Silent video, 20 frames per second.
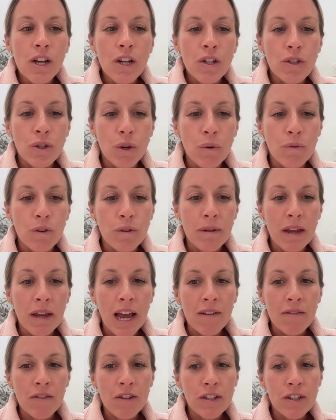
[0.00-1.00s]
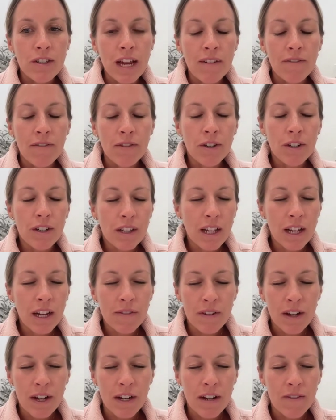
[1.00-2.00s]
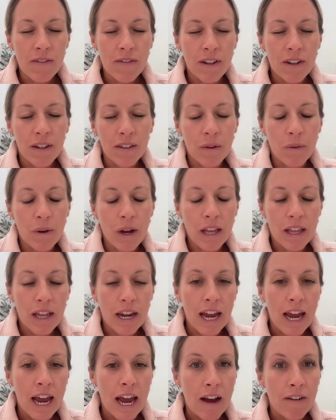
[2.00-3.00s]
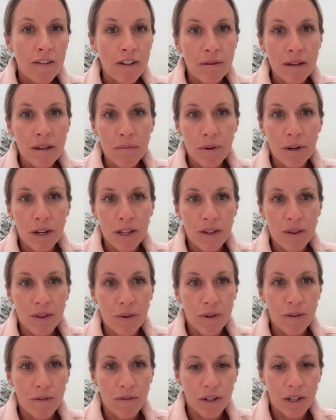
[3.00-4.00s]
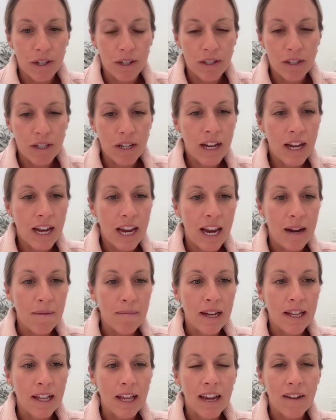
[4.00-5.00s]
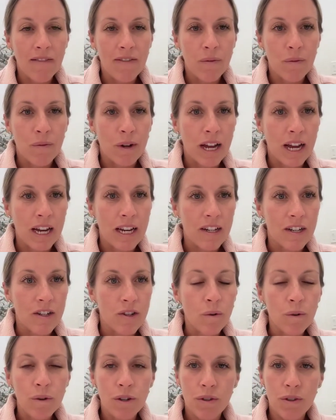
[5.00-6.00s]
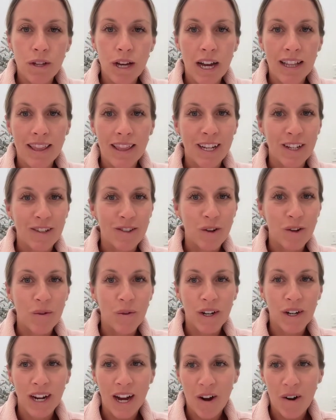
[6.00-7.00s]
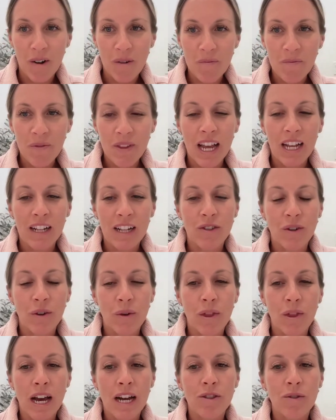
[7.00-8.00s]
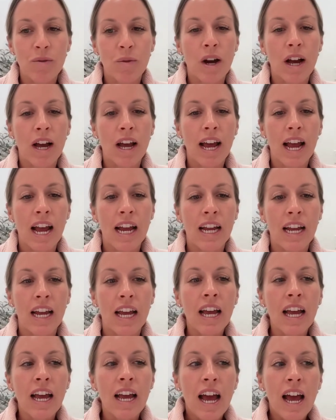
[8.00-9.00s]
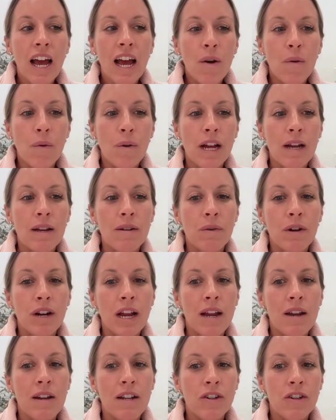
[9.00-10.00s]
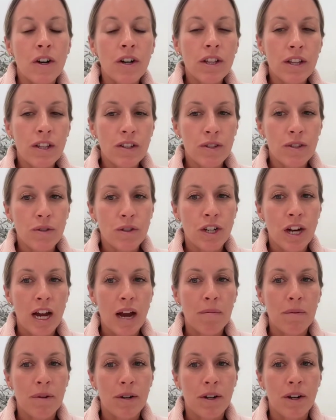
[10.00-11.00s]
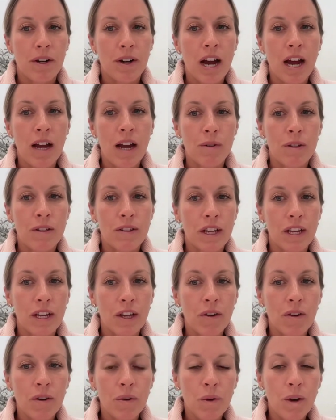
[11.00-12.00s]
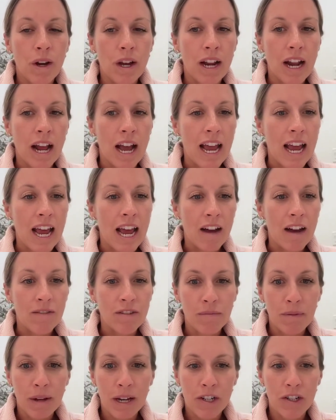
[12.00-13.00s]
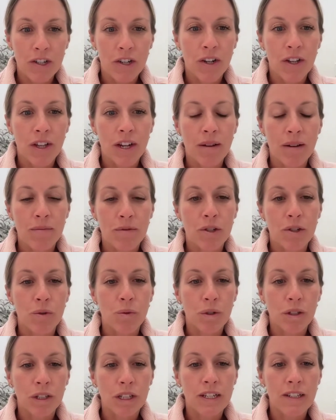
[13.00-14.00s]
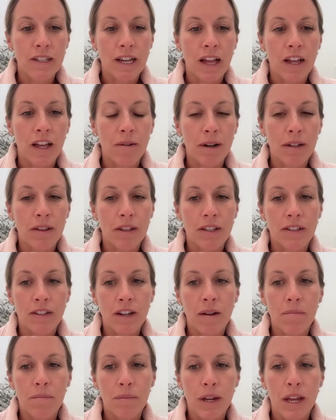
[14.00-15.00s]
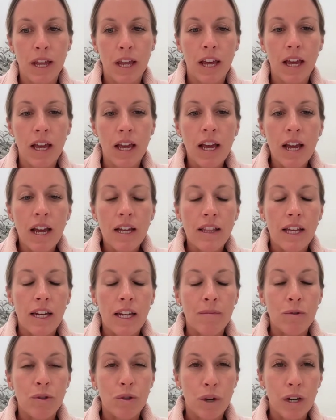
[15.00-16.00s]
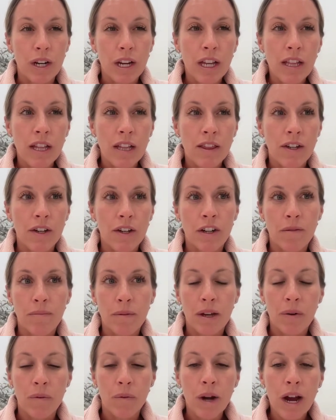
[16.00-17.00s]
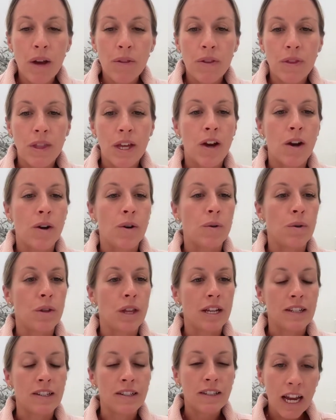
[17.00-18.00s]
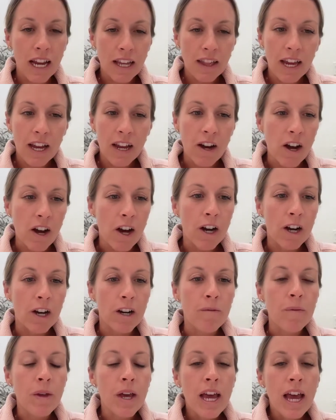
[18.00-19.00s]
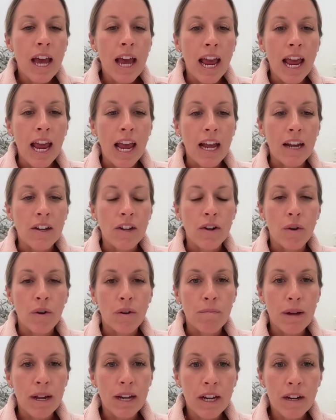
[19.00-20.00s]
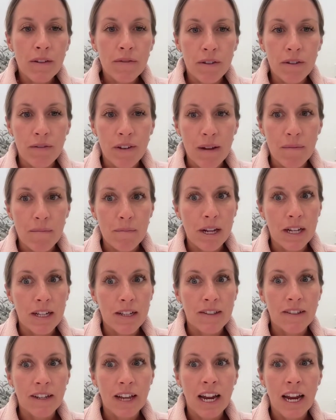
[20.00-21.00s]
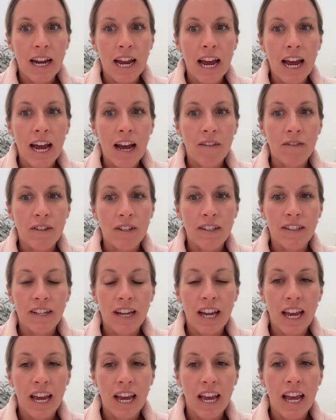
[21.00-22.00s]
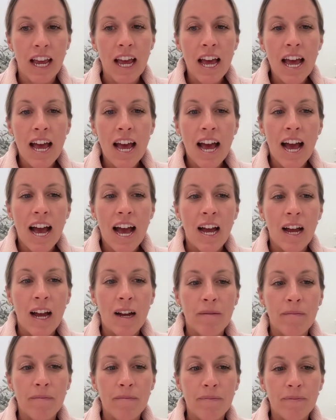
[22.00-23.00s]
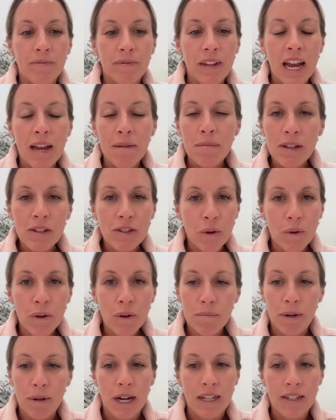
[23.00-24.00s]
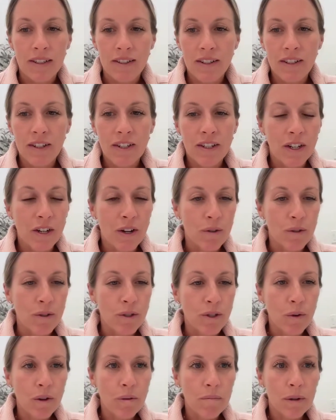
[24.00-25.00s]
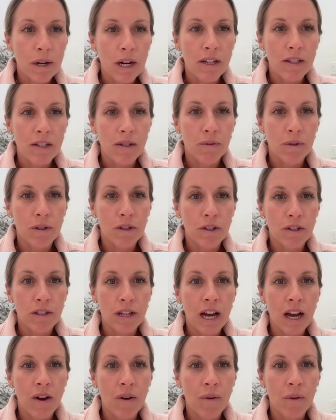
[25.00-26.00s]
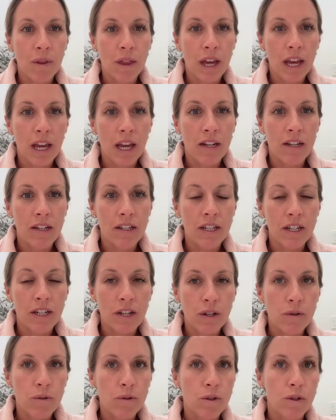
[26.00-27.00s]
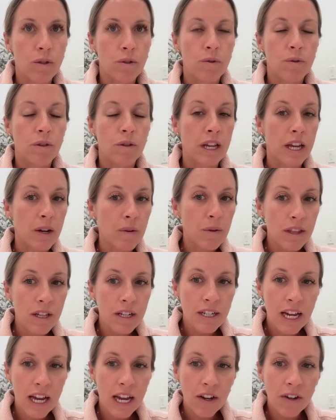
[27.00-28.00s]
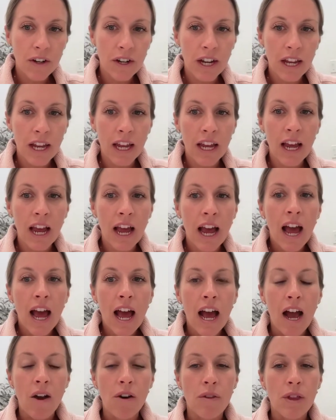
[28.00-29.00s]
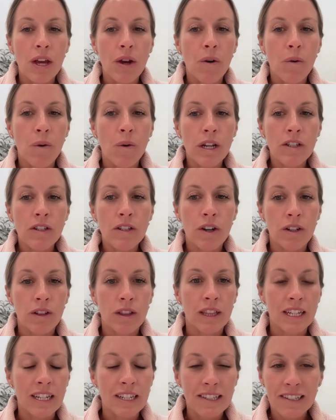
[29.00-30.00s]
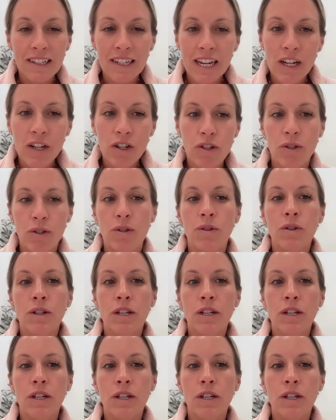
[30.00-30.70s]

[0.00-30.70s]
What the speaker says: So for me, I've learned enough along the way that I have to be putting the Lord first in my life. And when I don't do that, things don't work out. And so that's why when I started this new chapter, I was like, you know what? I have to make sure that I'm just really solid about this company that I'm joining, that they're going to be around, that they are who they say they are. And, I've been here for 5 months, and I have to say, I've been so impressed, so impressed, which is how they continue to lead with integrity, how they always are listening too.